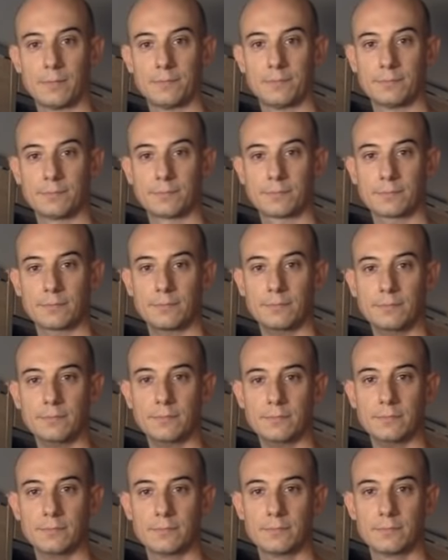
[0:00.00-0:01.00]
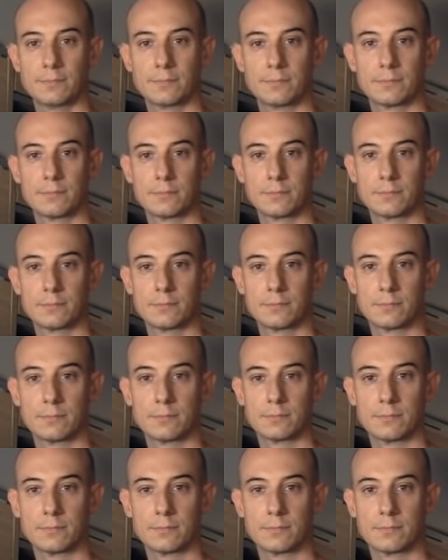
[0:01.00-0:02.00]

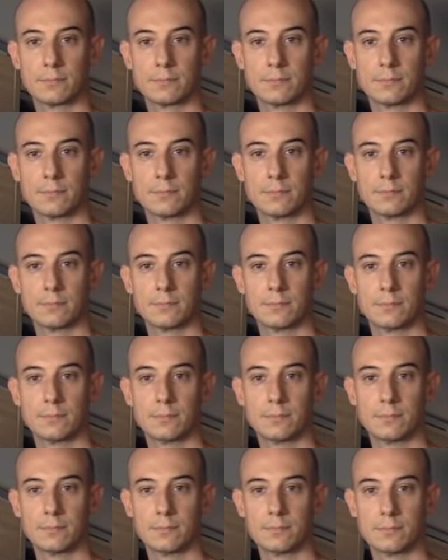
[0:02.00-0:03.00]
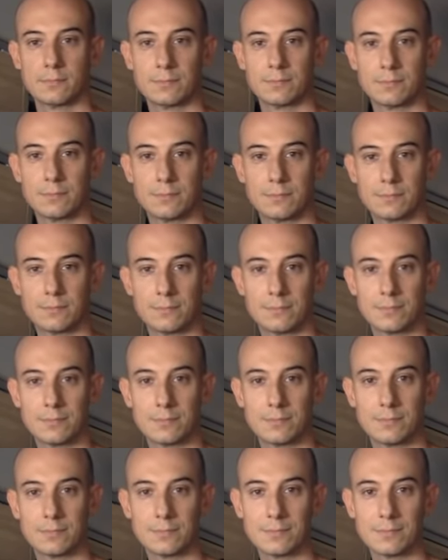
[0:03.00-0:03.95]
[no speech]